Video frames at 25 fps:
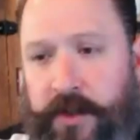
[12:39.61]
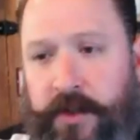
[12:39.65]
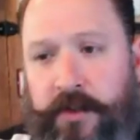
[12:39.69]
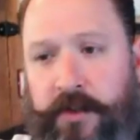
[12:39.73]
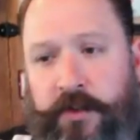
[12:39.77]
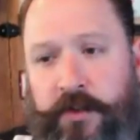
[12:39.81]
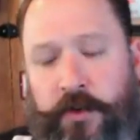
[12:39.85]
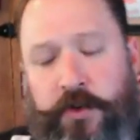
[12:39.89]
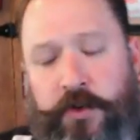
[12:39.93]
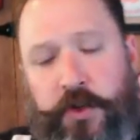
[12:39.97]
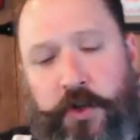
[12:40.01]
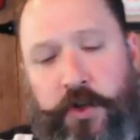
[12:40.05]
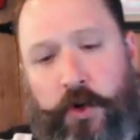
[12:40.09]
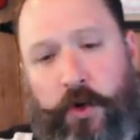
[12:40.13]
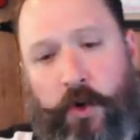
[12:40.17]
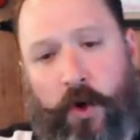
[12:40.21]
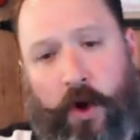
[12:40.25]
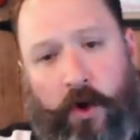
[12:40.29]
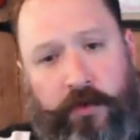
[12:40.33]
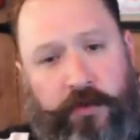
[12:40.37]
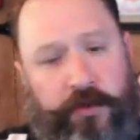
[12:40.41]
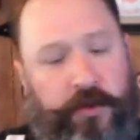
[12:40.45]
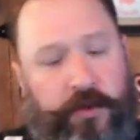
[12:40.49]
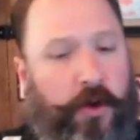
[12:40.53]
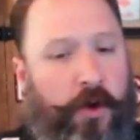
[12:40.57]
So do you
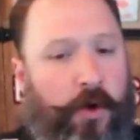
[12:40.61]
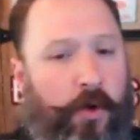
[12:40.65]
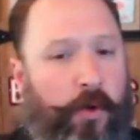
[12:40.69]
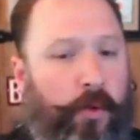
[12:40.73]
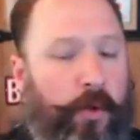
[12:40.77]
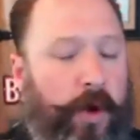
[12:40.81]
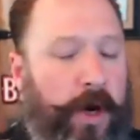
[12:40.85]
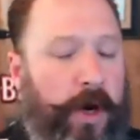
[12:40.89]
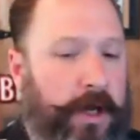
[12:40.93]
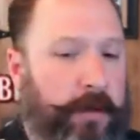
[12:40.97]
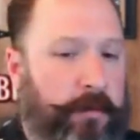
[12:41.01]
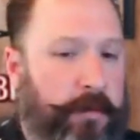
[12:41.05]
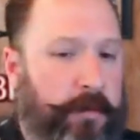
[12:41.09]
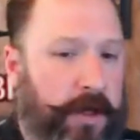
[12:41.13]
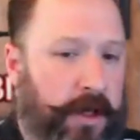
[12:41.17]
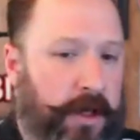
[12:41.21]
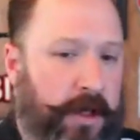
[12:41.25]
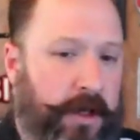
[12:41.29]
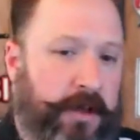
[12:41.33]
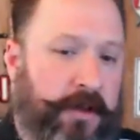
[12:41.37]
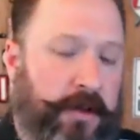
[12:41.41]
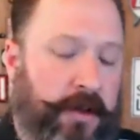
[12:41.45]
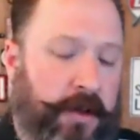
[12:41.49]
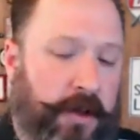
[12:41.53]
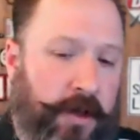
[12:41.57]
also
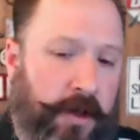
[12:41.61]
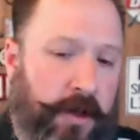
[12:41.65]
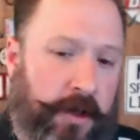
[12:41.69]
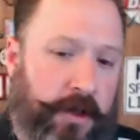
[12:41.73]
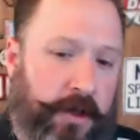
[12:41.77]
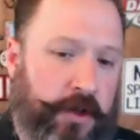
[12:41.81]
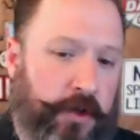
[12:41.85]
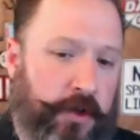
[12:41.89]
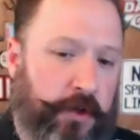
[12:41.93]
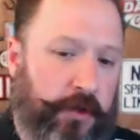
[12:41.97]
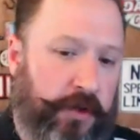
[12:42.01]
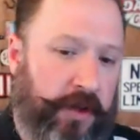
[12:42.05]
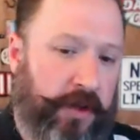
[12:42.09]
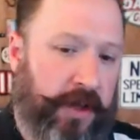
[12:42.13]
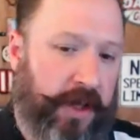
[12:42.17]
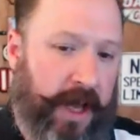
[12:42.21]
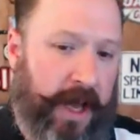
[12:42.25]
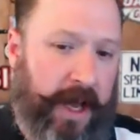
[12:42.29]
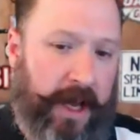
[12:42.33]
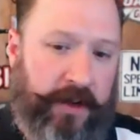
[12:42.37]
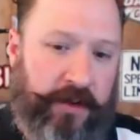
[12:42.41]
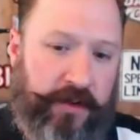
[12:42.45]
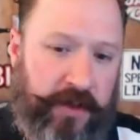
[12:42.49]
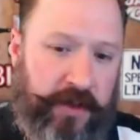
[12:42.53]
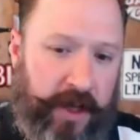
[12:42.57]
recommend using
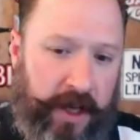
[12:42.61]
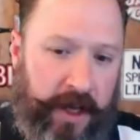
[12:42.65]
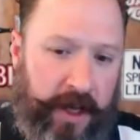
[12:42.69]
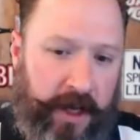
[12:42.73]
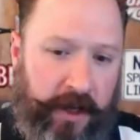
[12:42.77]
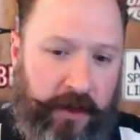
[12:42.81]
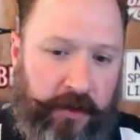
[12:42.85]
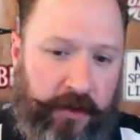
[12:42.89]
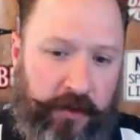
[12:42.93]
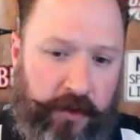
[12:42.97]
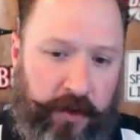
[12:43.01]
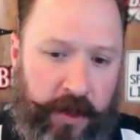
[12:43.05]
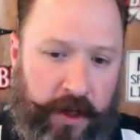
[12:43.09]
hashtags?